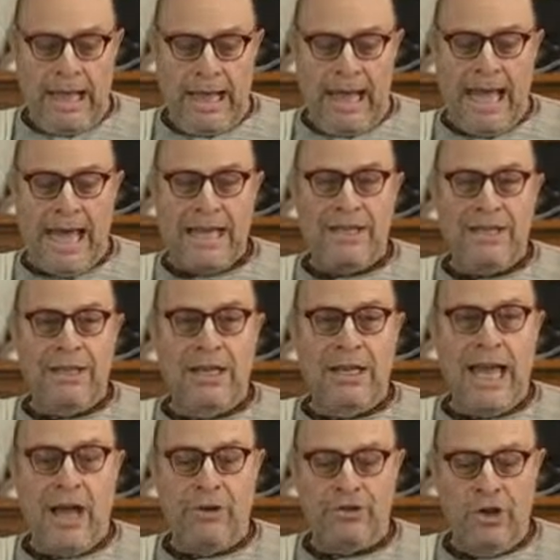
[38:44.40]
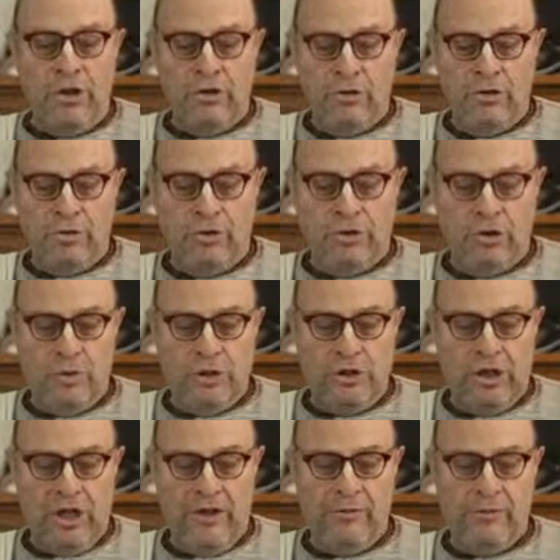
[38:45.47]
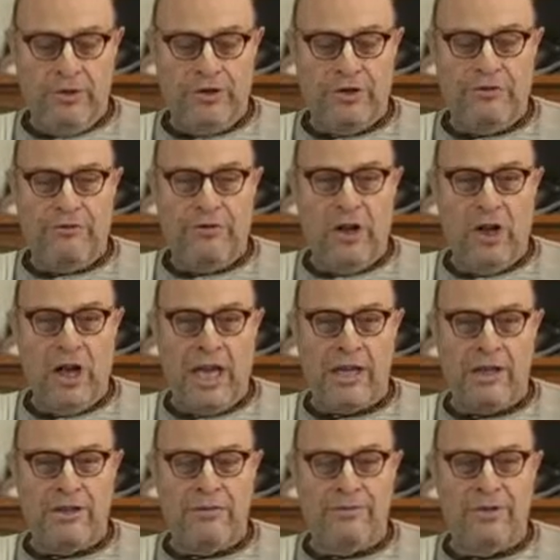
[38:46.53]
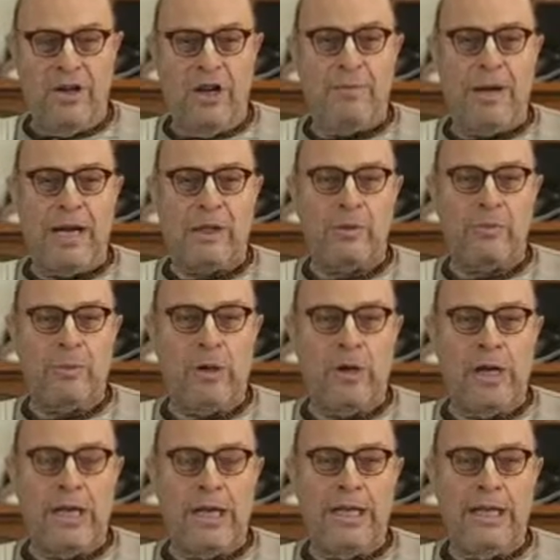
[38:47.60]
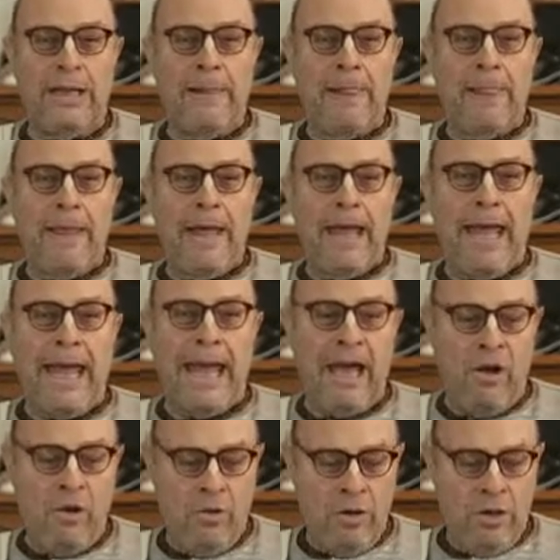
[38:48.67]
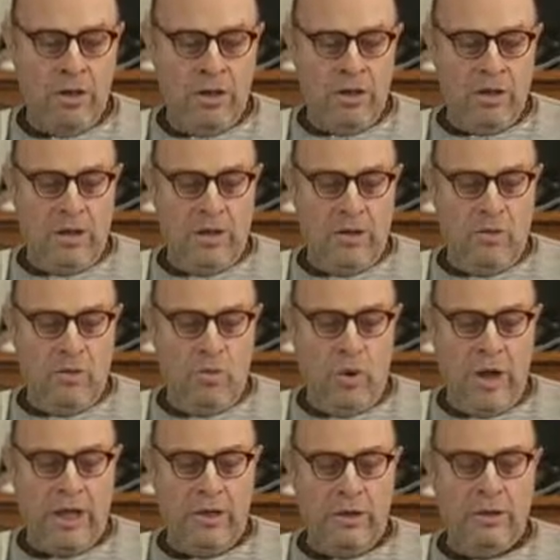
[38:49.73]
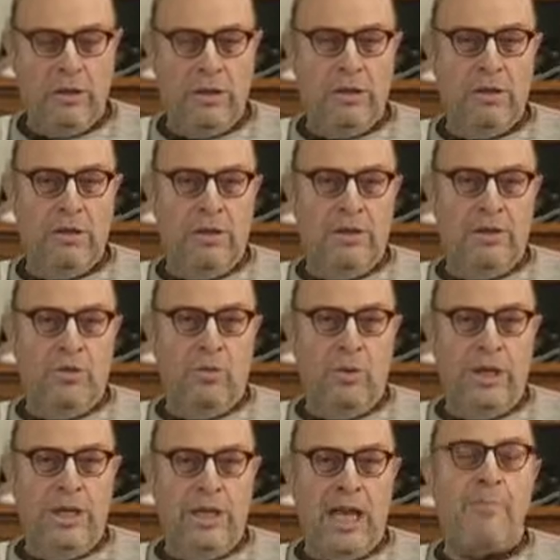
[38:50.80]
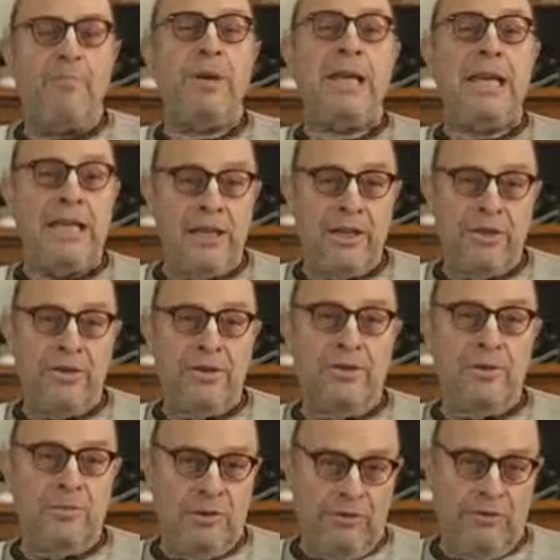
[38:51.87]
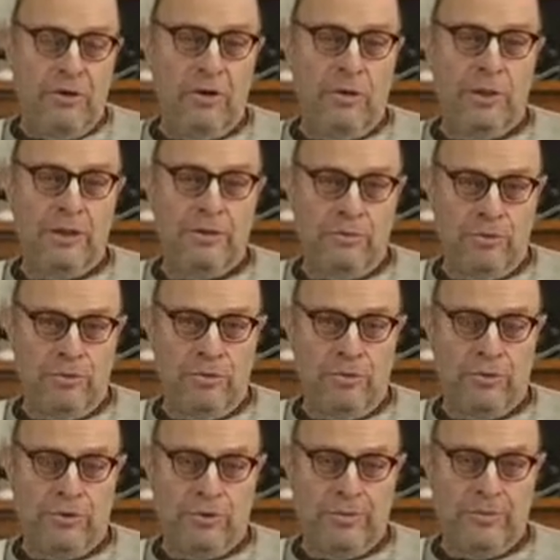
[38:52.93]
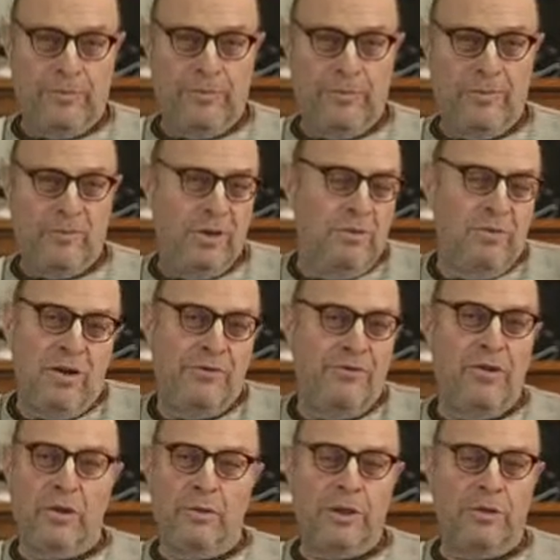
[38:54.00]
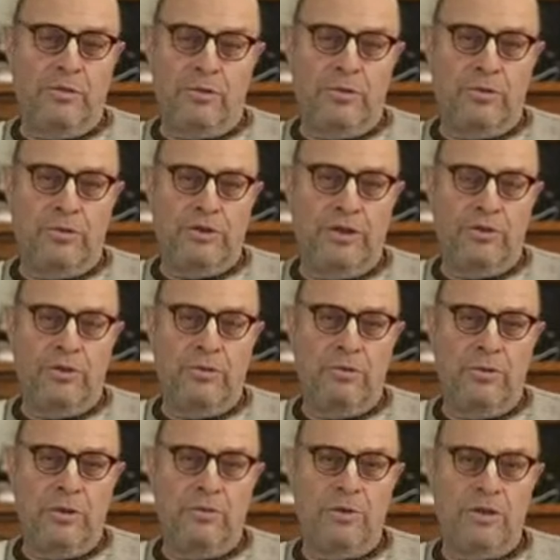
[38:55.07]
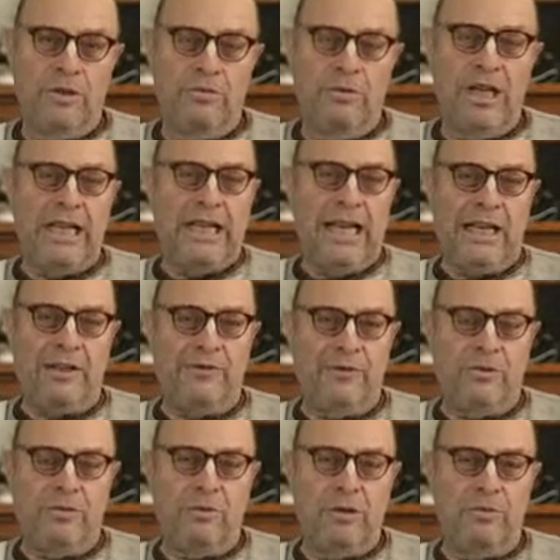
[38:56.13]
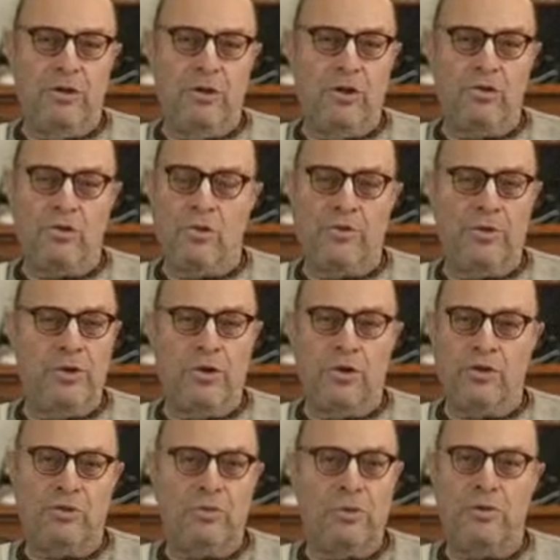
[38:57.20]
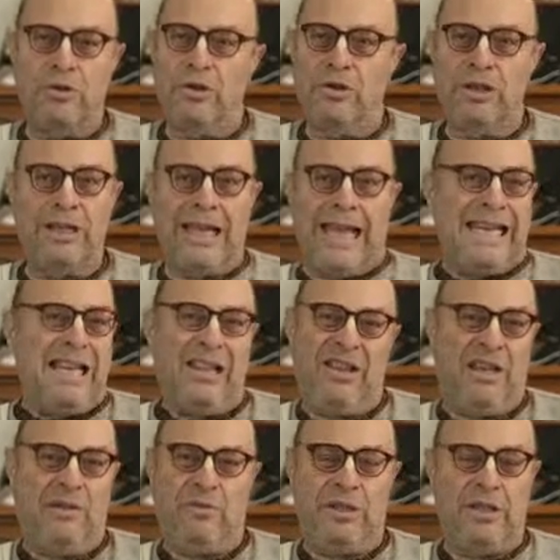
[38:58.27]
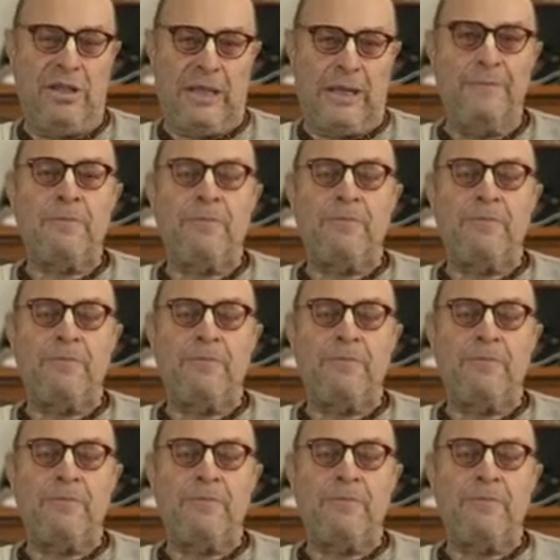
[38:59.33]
and our so-called Jewish life was defined very much by how well we appeared to be following the rules. We weren't following the rules at all. We were neglectful. We were not orthodox. We were not anything really.